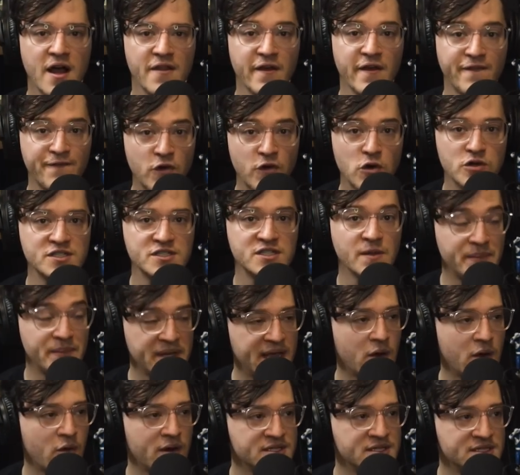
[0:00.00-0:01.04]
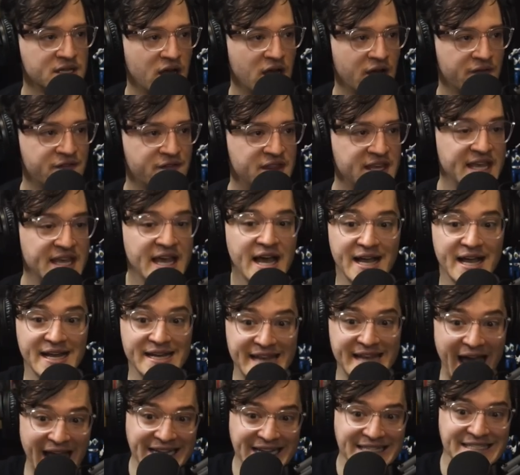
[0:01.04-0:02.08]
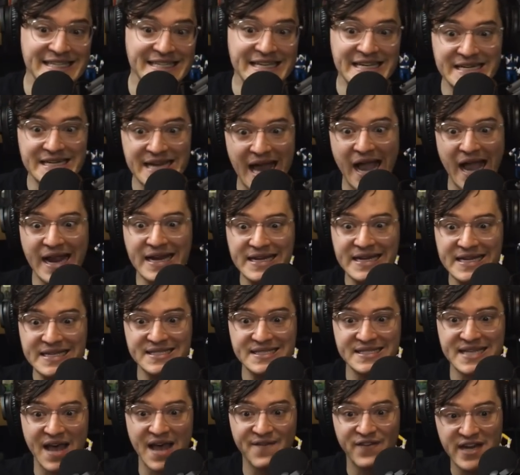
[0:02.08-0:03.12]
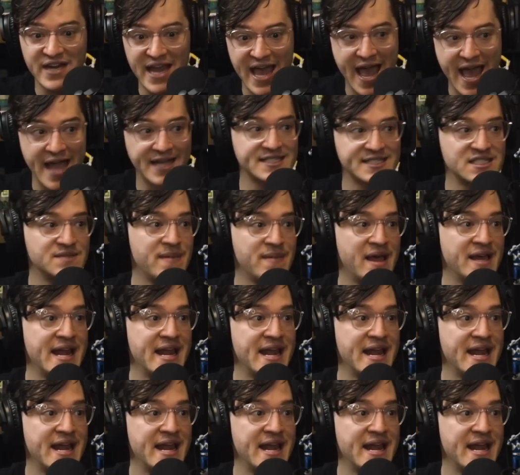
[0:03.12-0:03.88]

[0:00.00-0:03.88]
the first appearance of the 1997 X-Men